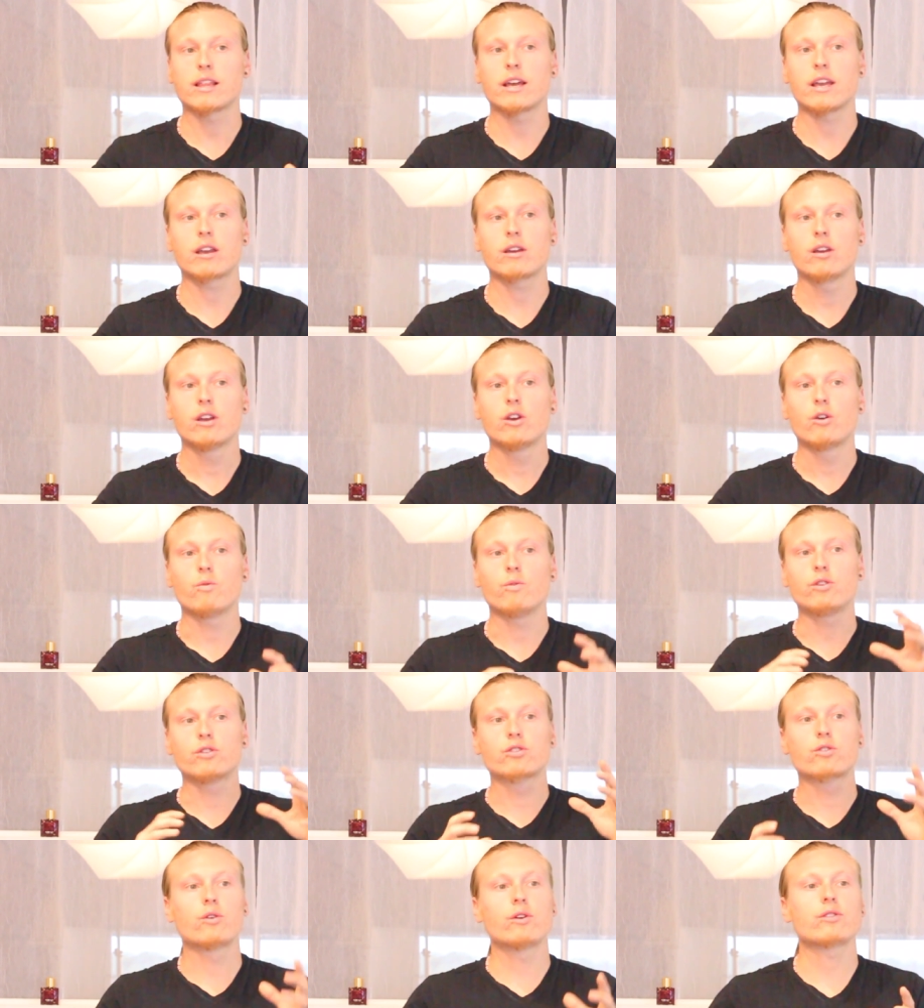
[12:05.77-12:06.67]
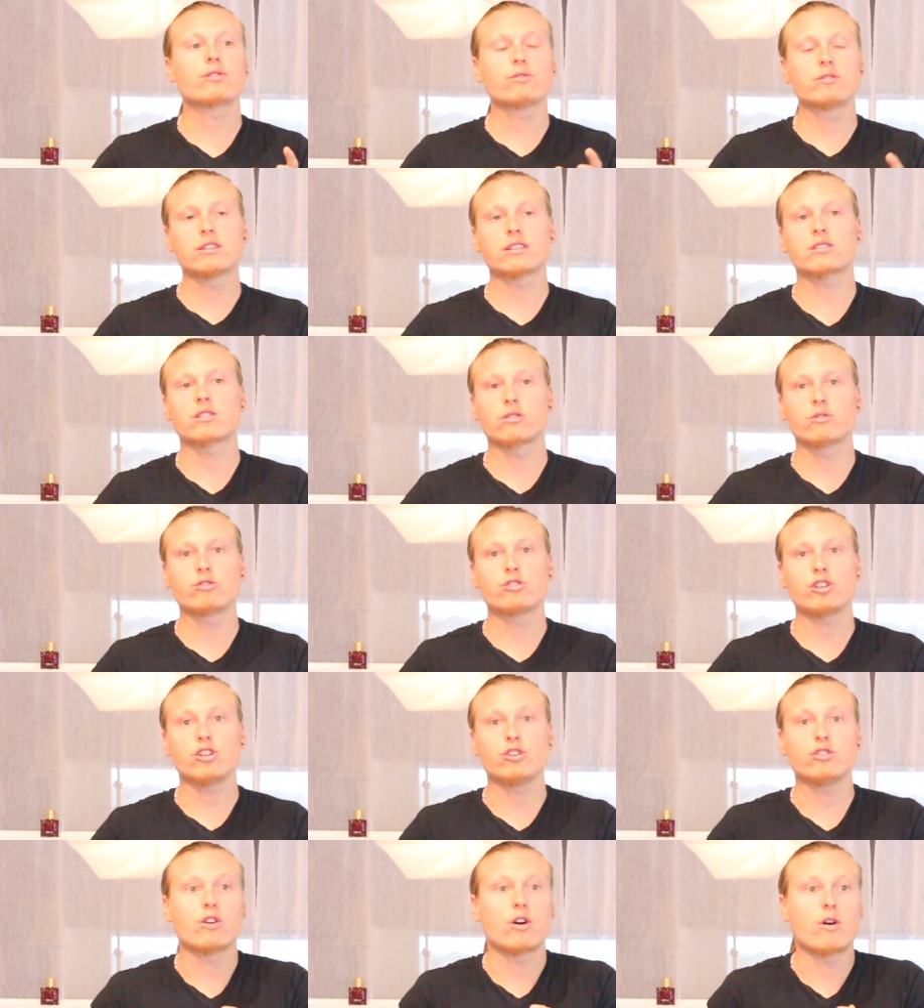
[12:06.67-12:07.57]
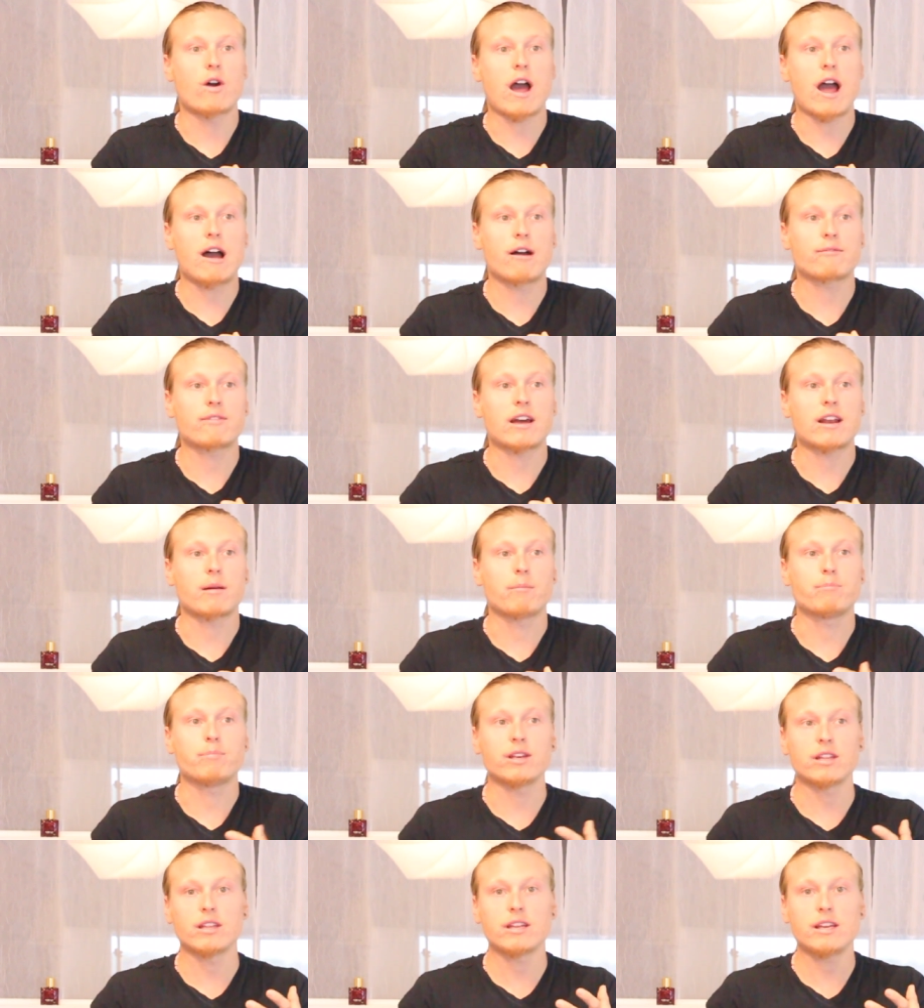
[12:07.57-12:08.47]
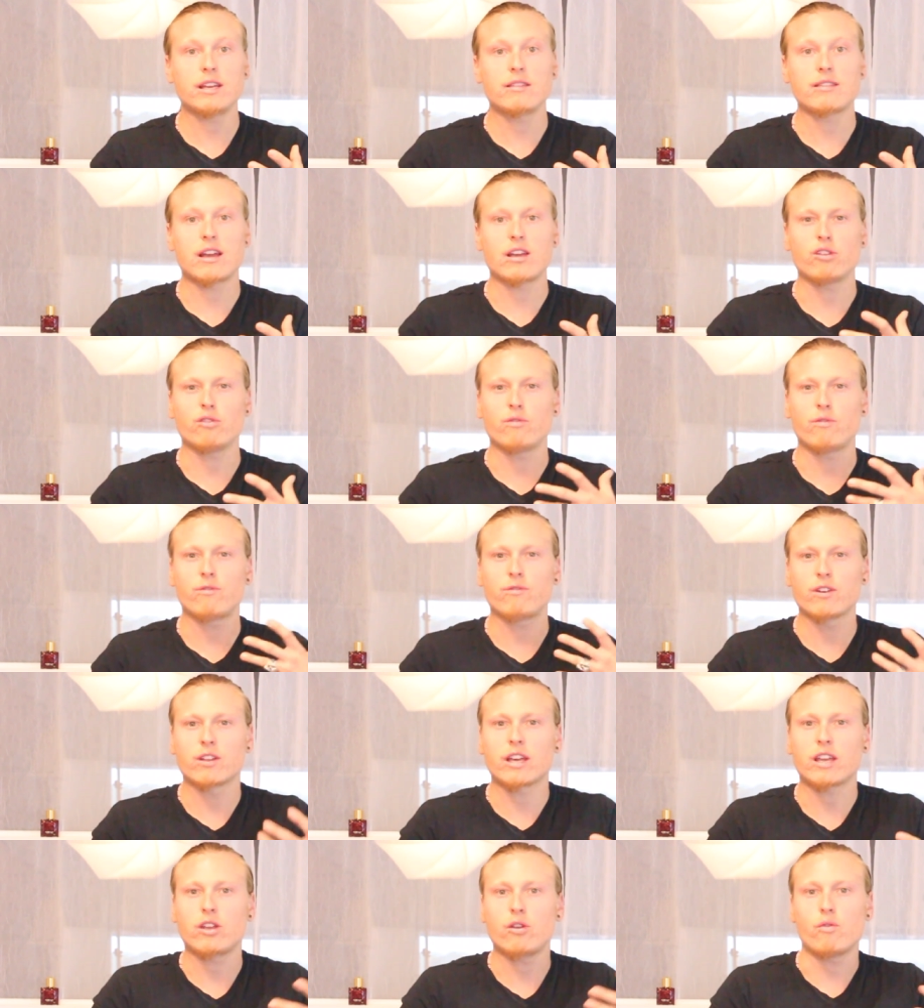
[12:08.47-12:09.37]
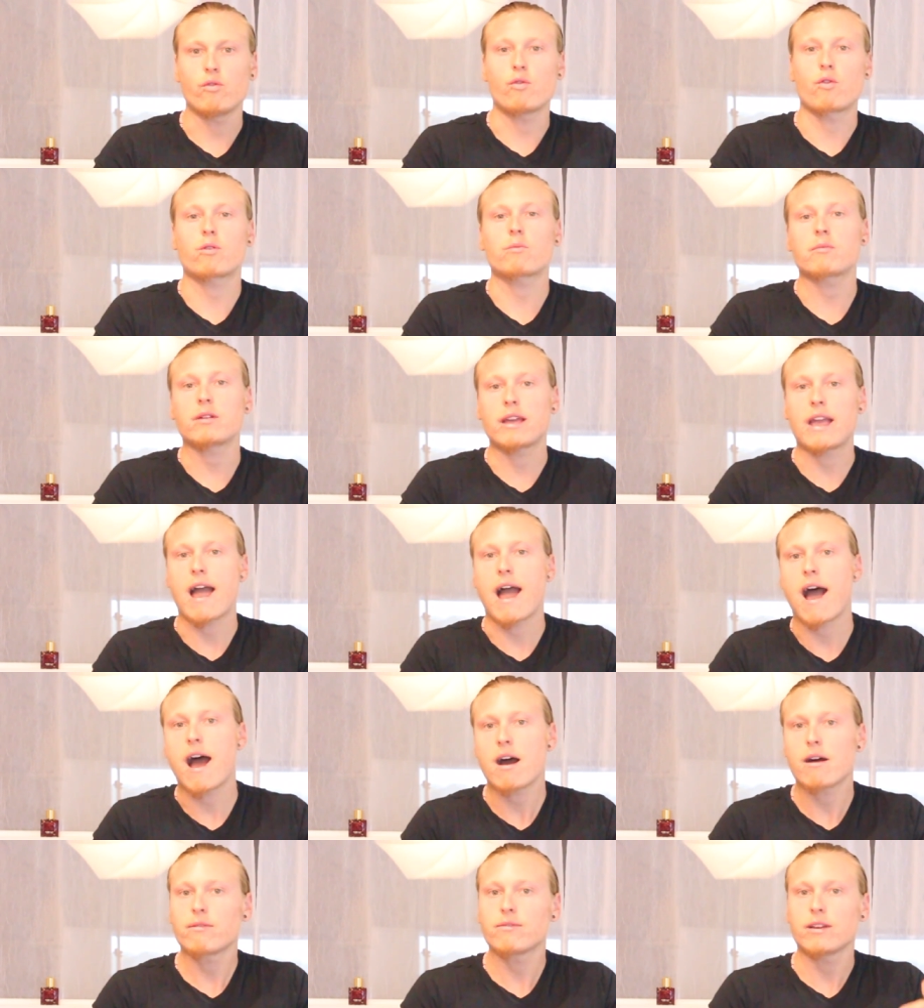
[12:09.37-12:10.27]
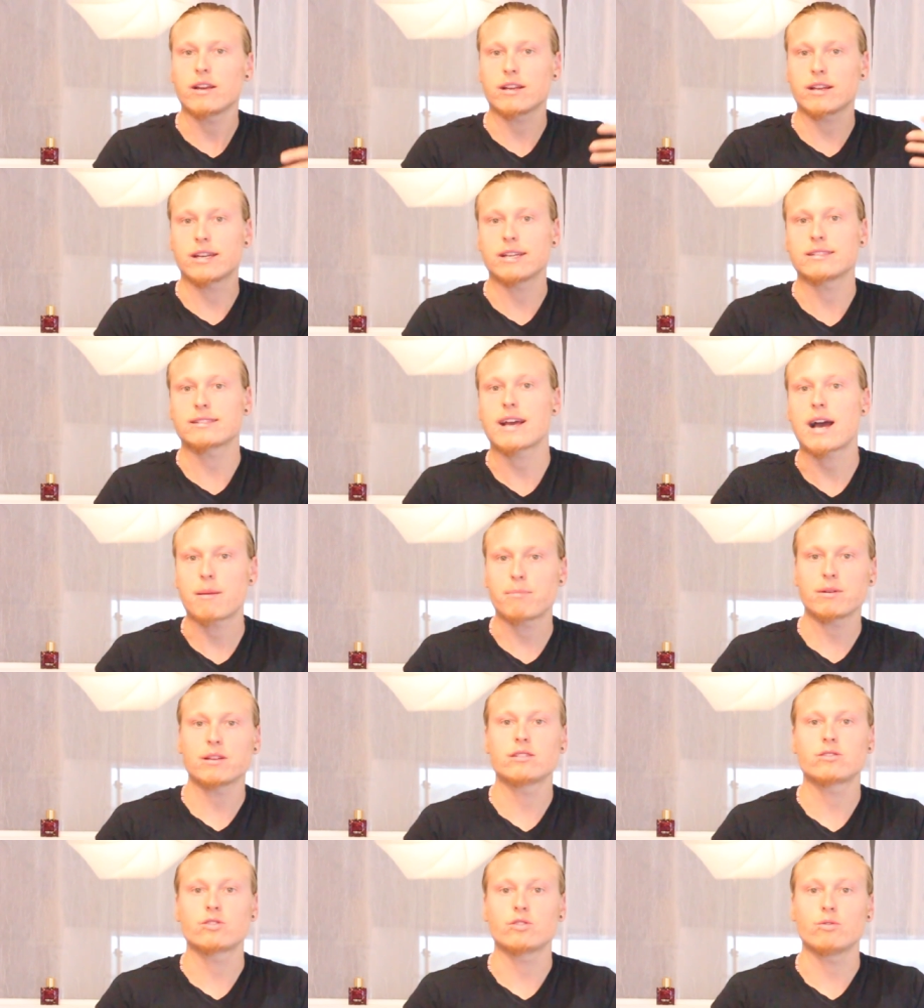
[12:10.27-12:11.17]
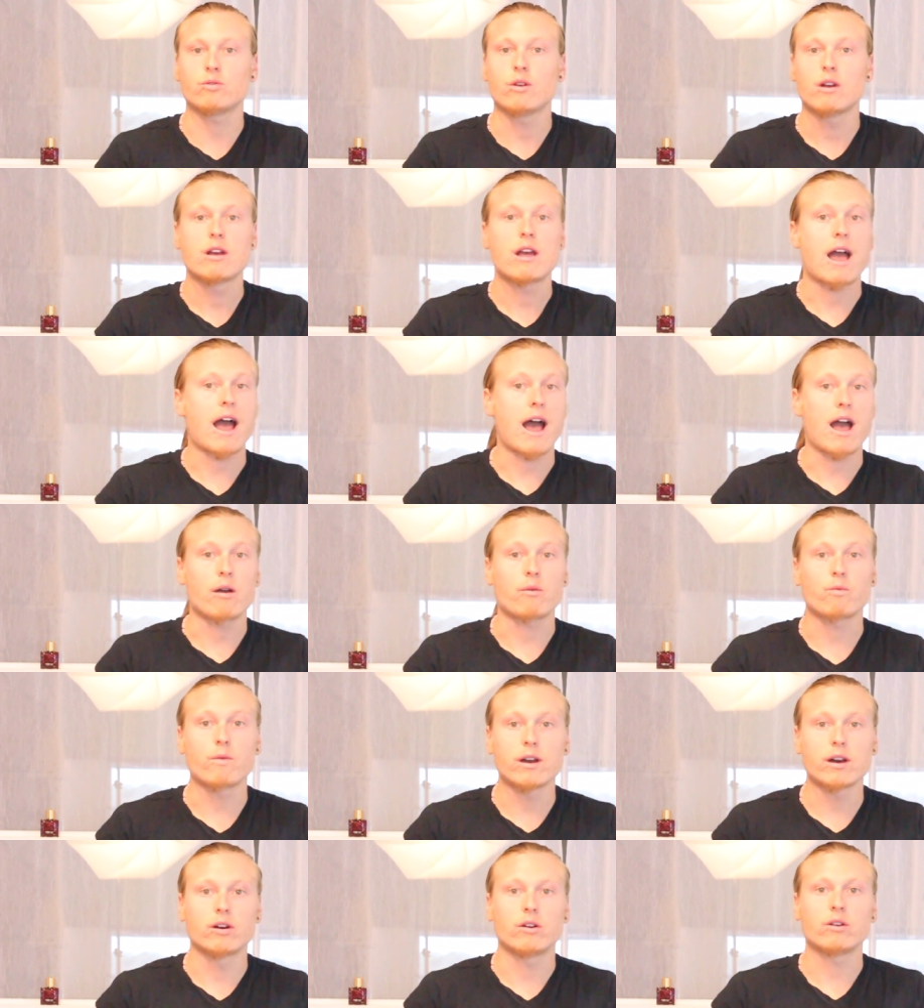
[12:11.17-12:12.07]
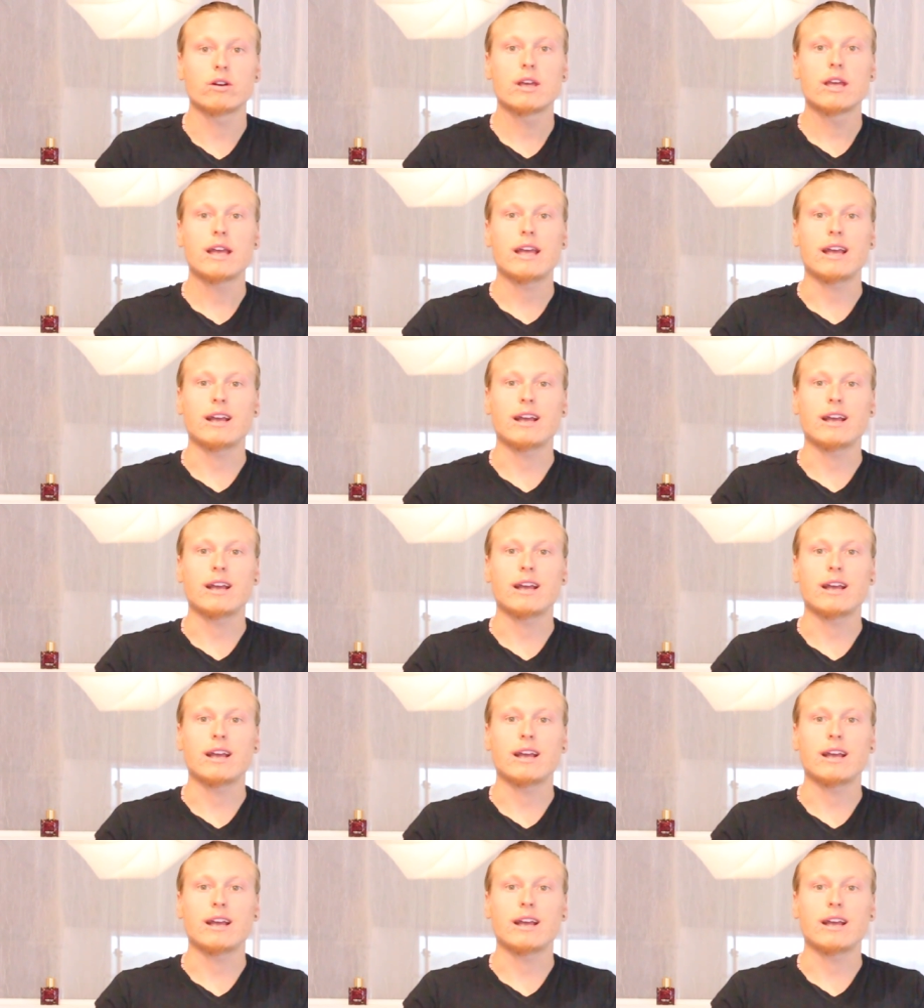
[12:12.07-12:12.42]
Like when you're going through dissolution, you don't have that ability that you feel like you normally have and can tap into at will.